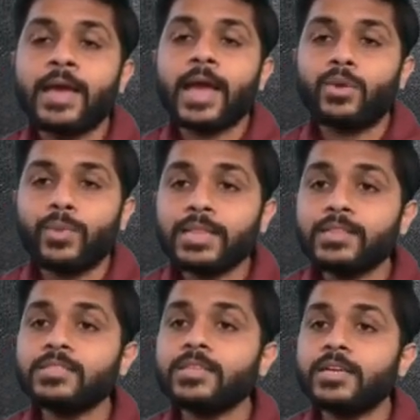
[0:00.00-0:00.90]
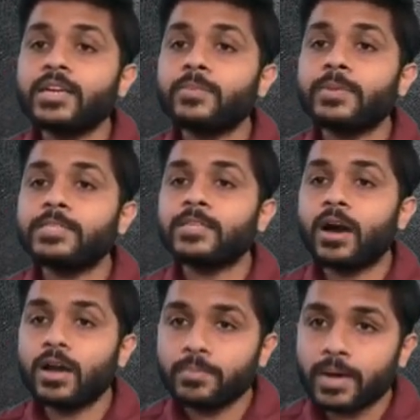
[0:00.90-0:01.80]
And when this interrupt is
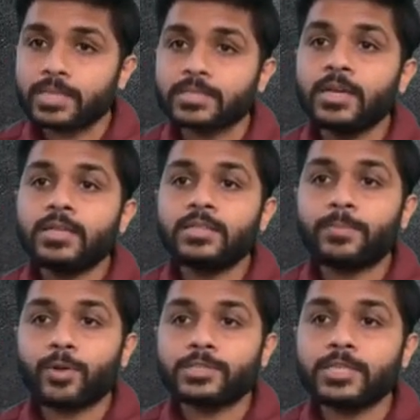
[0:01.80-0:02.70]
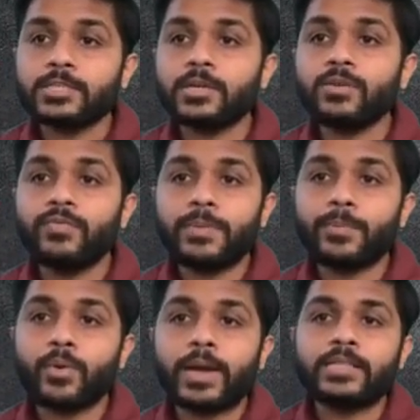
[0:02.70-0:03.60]
unmasked, the processor will
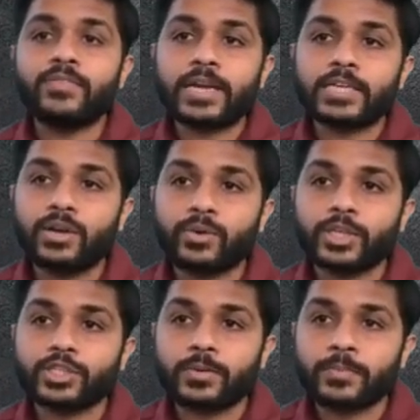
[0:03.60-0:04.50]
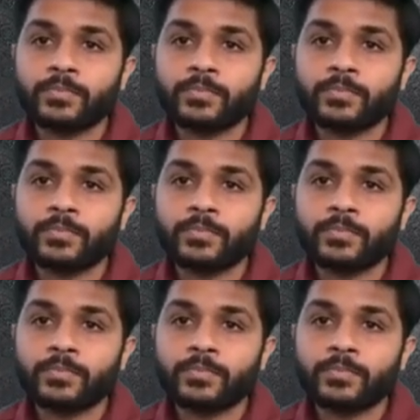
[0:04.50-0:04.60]
provide the vector location.